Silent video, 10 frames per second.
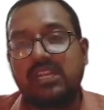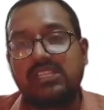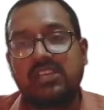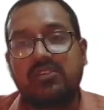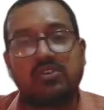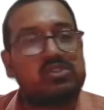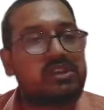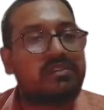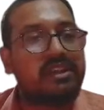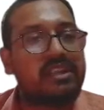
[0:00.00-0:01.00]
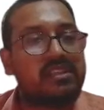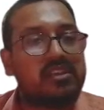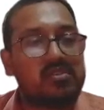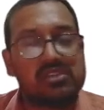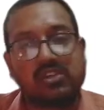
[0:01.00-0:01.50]
that is equal to
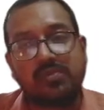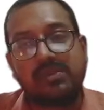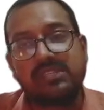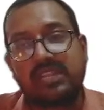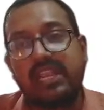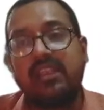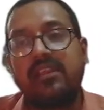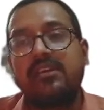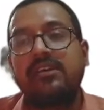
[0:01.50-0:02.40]
17,000 rupees, right?